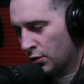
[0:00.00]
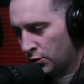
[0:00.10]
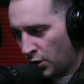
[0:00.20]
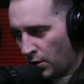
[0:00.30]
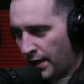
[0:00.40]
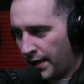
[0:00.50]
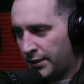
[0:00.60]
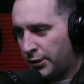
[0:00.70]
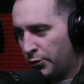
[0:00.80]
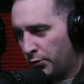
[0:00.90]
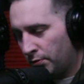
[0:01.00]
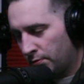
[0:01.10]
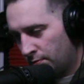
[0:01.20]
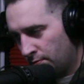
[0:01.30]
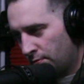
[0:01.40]
So I had to,
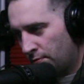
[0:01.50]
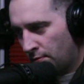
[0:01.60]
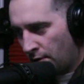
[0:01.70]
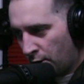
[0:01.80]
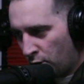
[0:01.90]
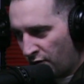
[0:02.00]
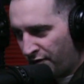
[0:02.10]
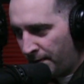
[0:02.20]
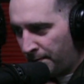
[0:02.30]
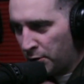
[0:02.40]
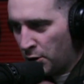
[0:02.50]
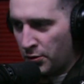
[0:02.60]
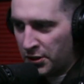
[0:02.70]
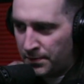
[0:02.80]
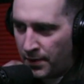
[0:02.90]
I don't know if people
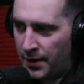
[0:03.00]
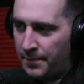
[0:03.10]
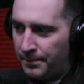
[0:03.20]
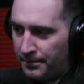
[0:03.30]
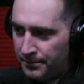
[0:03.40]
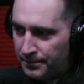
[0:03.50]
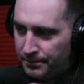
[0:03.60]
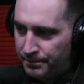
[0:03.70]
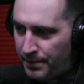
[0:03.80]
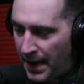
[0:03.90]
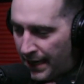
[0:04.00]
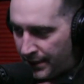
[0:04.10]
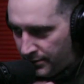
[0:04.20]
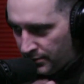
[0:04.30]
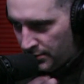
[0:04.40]
know this, but I'm
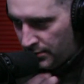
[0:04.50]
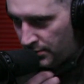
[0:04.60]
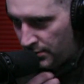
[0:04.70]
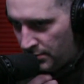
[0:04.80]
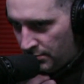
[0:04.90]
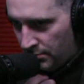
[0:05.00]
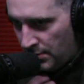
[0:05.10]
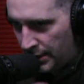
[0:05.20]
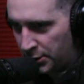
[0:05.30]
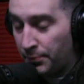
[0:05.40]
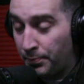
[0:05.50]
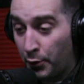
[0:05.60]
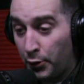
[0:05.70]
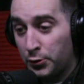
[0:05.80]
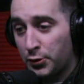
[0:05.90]
back as the
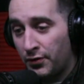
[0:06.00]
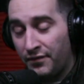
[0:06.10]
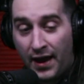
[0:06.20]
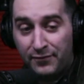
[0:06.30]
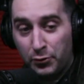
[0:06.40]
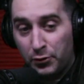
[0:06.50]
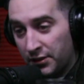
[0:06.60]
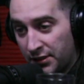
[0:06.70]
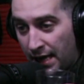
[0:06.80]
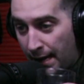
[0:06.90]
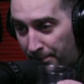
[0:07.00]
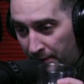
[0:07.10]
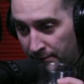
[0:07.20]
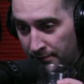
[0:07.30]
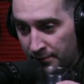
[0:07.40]
producer of After the Snap
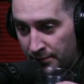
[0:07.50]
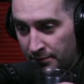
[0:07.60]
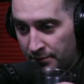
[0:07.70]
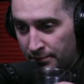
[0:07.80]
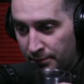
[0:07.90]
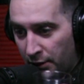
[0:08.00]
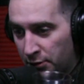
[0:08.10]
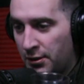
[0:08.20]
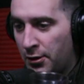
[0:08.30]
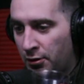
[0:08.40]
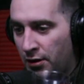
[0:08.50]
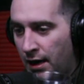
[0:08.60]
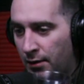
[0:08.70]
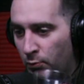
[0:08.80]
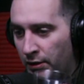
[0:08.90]
because they are
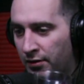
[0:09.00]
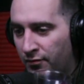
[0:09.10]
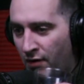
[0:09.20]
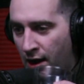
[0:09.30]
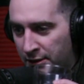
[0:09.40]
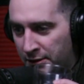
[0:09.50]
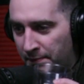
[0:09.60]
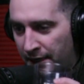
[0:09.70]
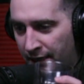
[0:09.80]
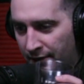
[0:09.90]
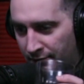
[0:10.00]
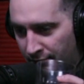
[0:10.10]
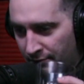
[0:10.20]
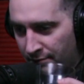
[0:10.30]
not with Vox Media.